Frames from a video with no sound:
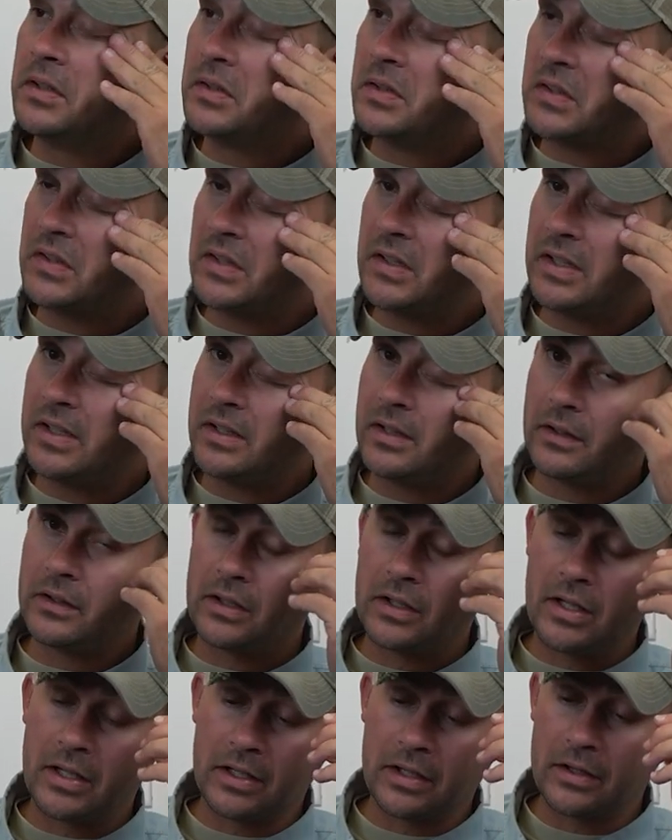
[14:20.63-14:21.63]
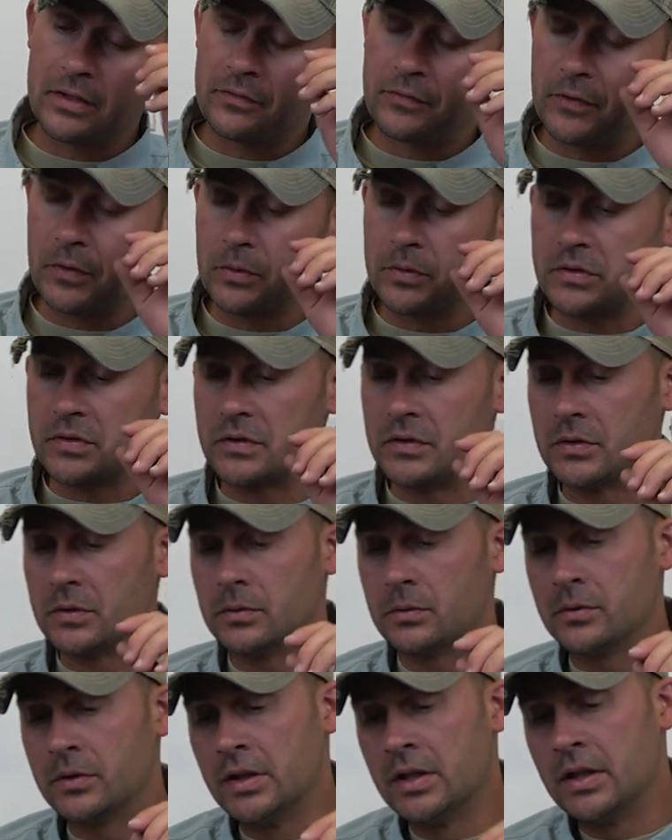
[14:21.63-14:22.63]
you see a lot of the folks
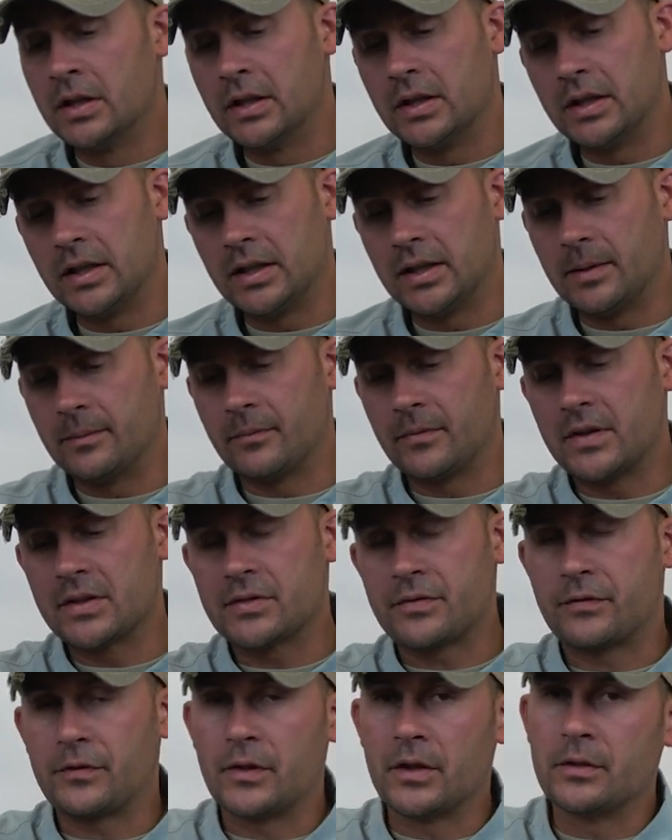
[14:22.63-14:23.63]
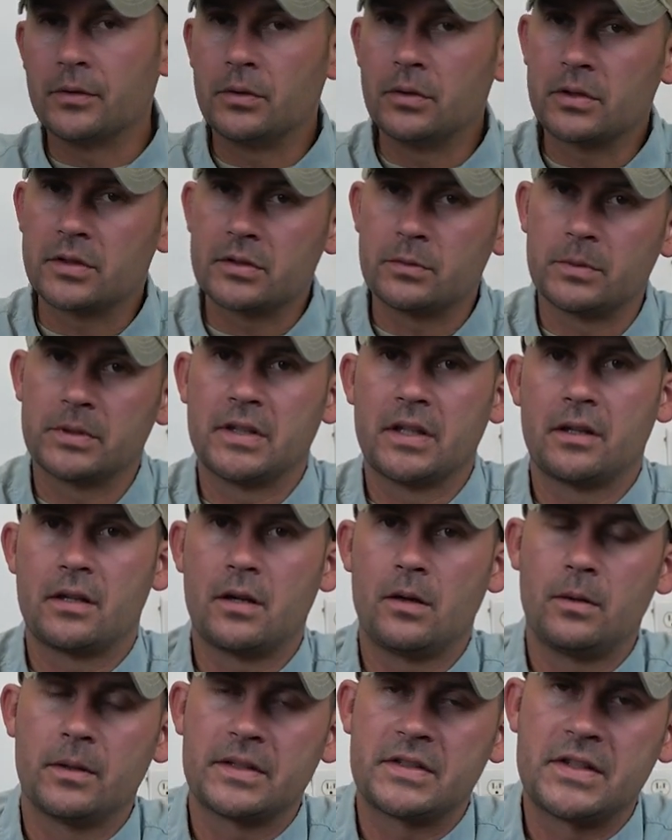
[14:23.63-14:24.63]
do, this front hook's what they
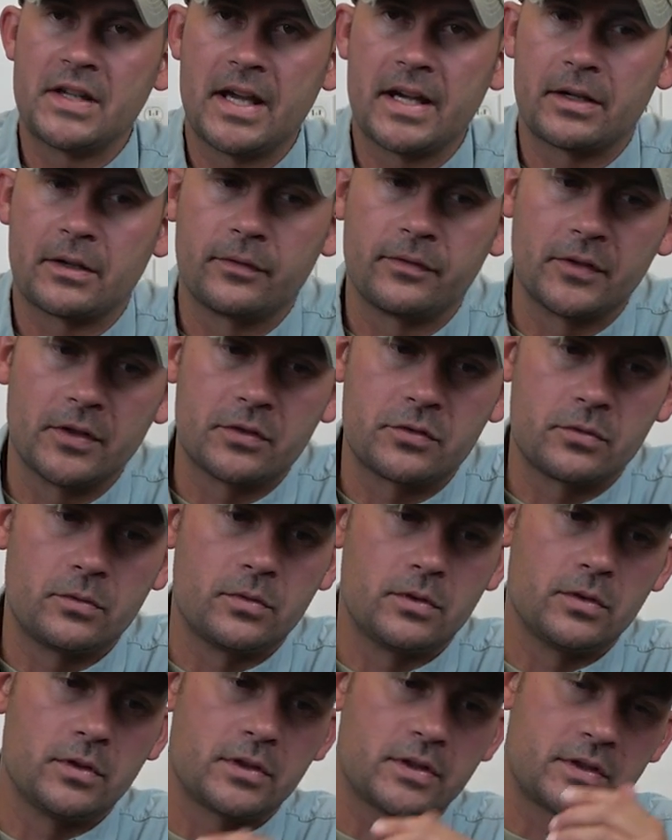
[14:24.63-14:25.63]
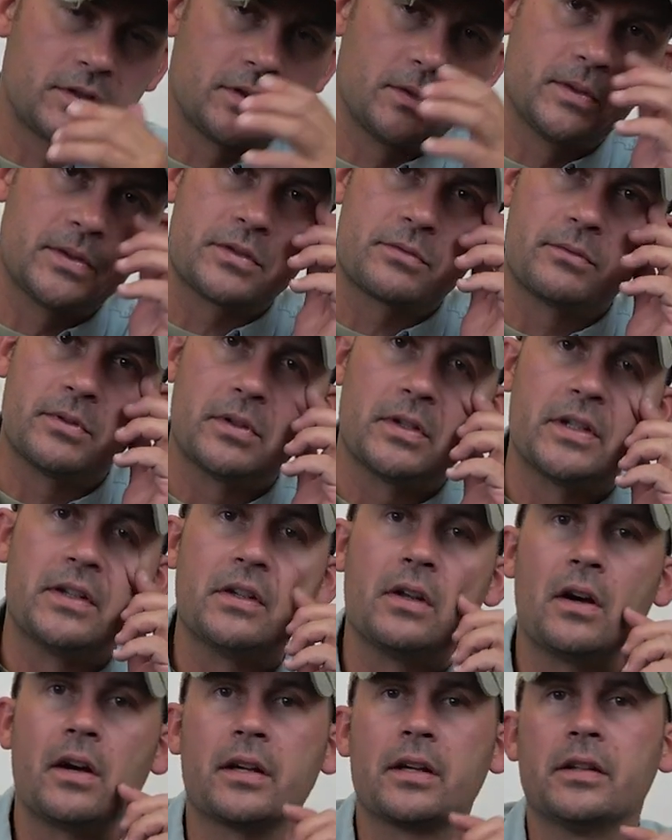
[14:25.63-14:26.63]
call a sacrificial hook, so it's really
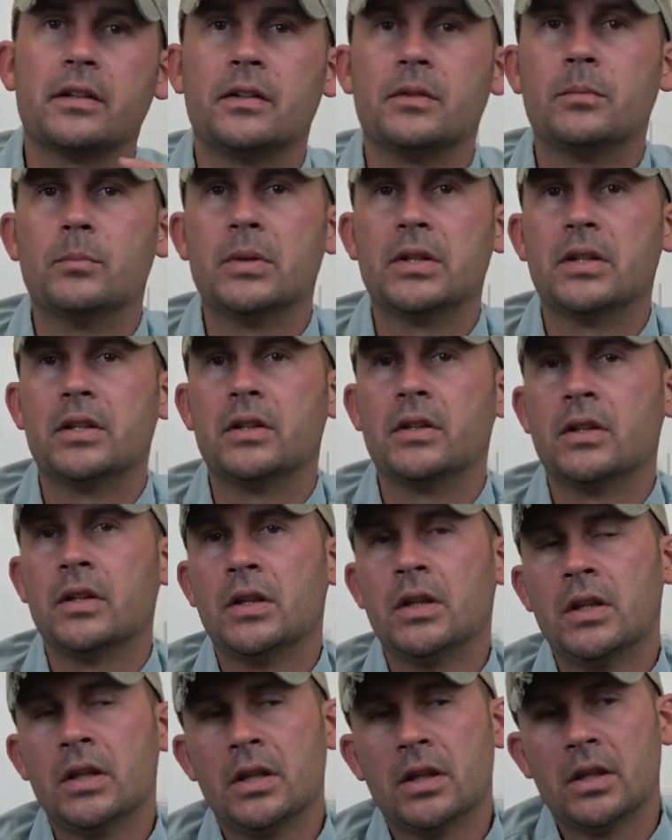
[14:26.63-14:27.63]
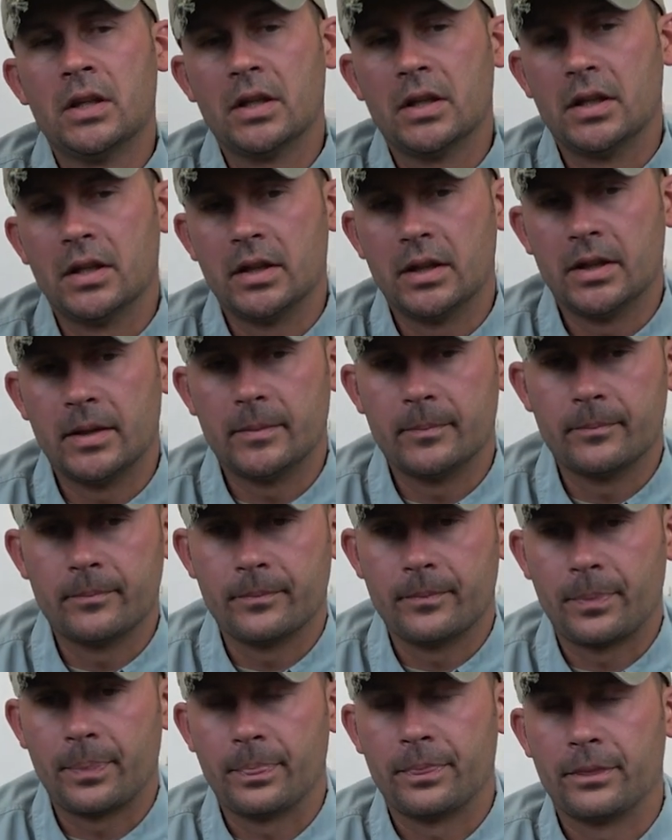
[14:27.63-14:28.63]
not going to be
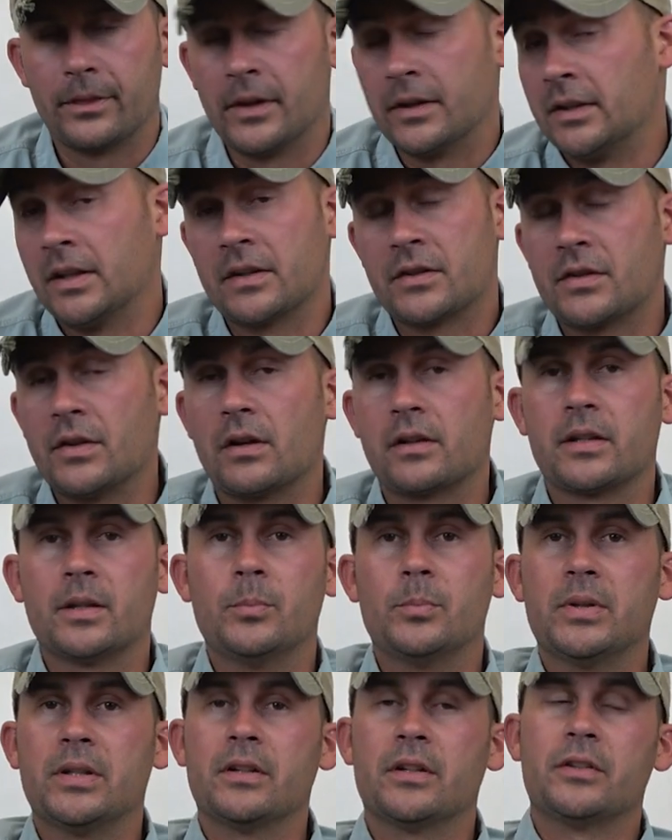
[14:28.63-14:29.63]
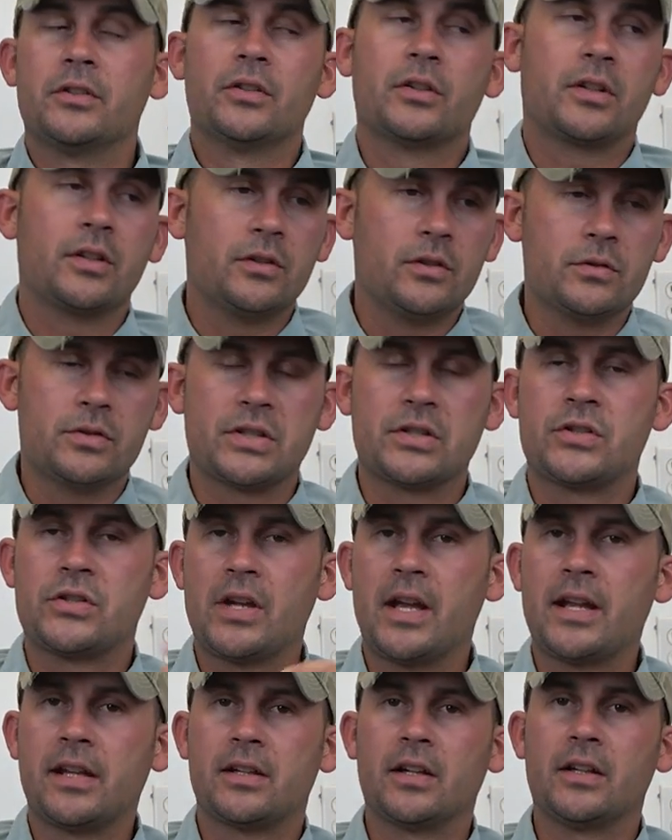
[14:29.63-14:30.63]
it's not going to be there. You can use a
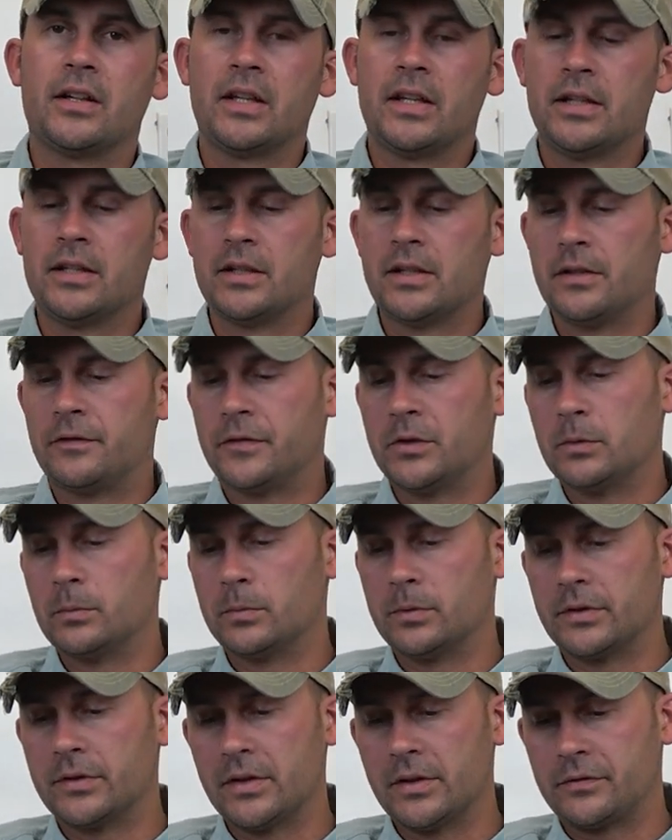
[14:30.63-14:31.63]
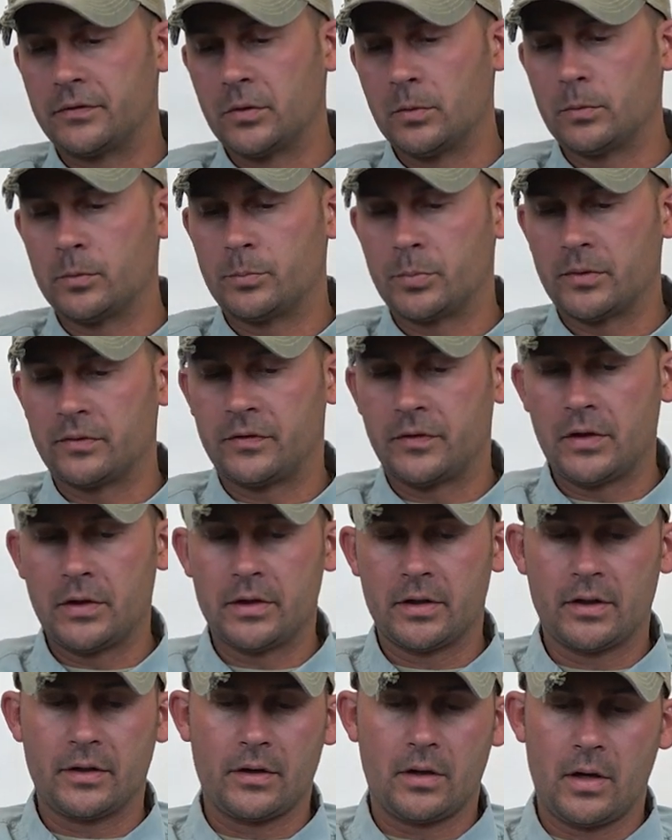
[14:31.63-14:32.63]
shank again if you would prefer
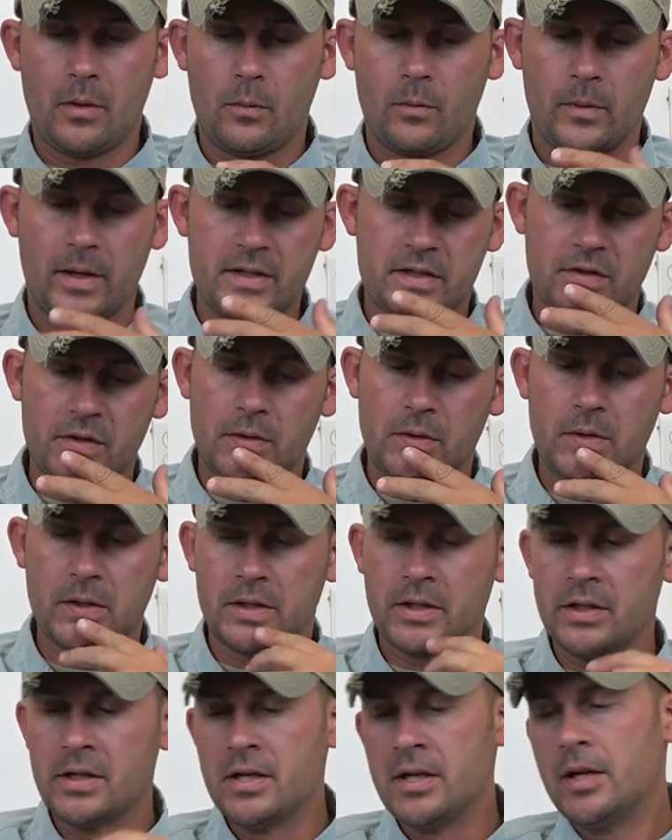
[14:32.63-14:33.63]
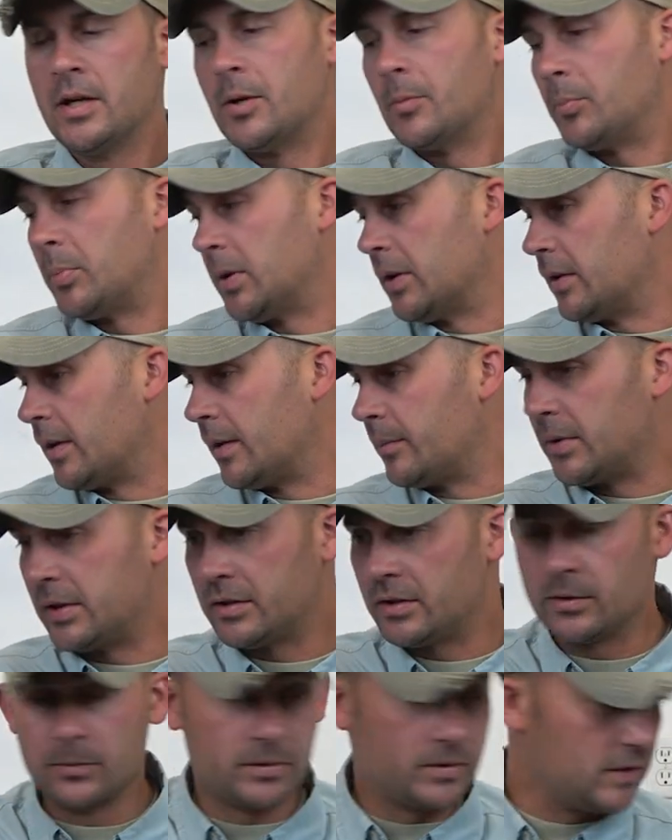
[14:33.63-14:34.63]
to not waste a hook, but I
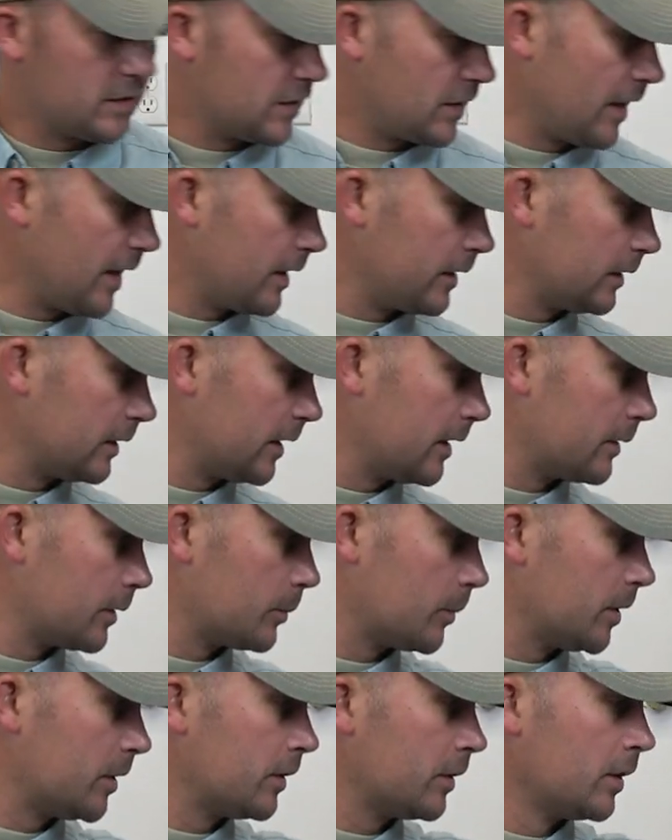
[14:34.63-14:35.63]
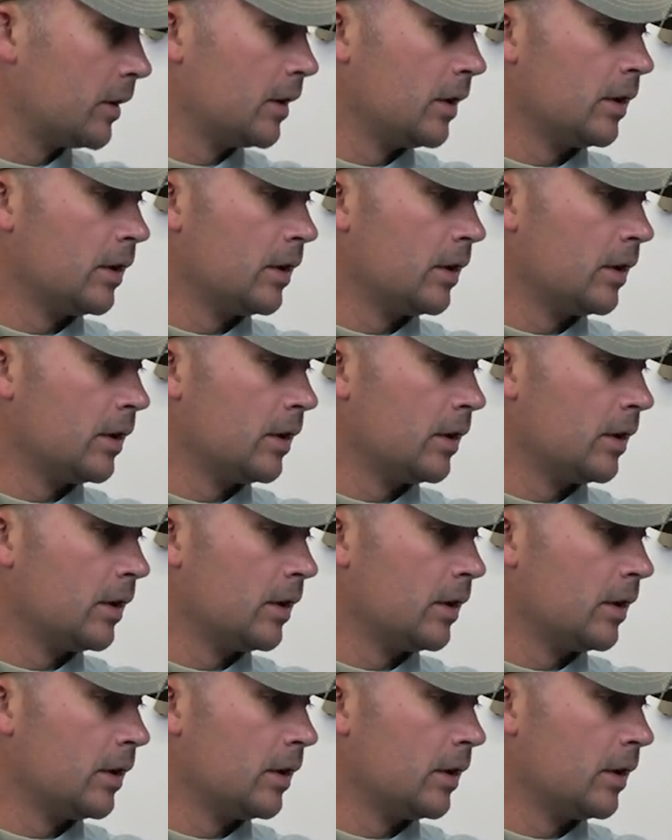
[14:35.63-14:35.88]
mean, you would just take a Leatherman